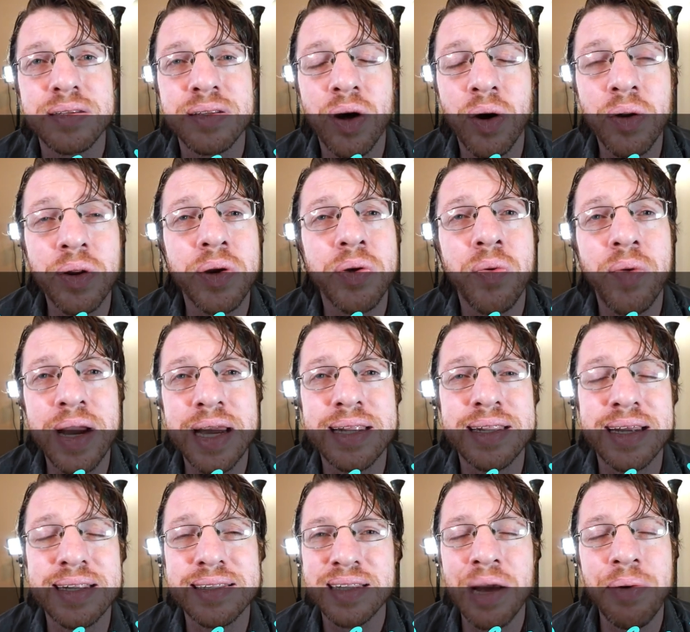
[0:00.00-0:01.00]
the only way
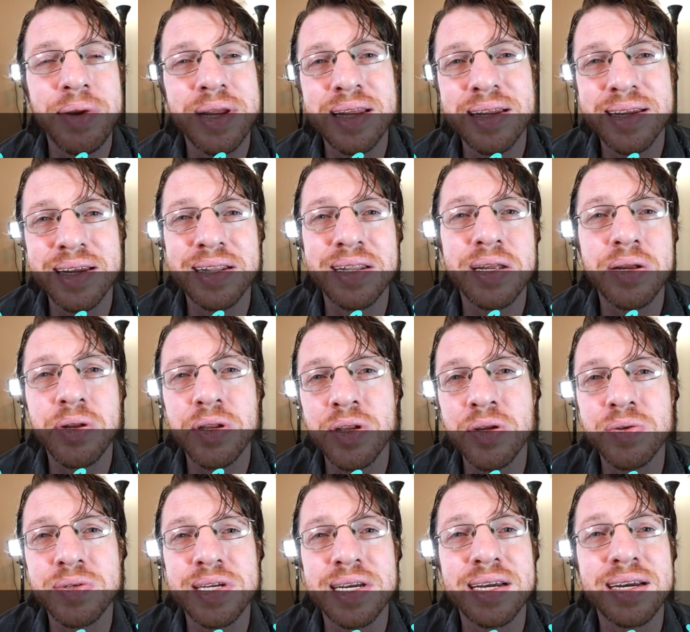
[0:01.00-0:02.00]
that, that we can kill it
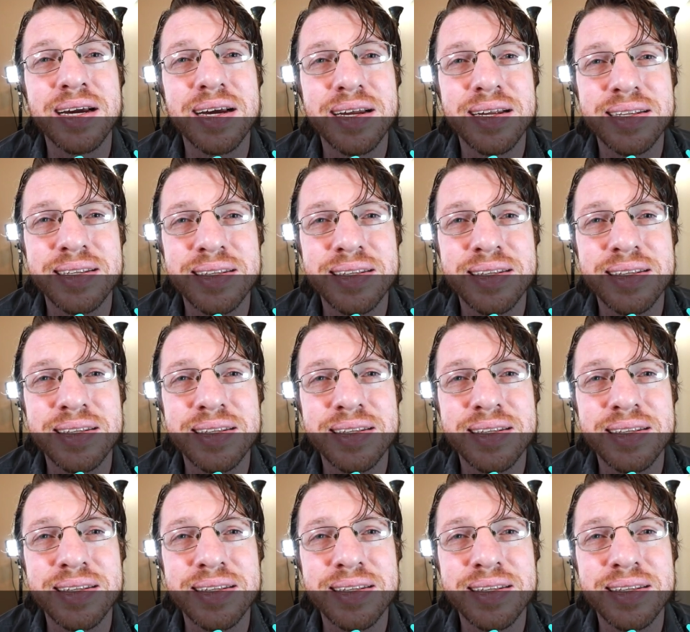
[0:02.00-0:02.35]
using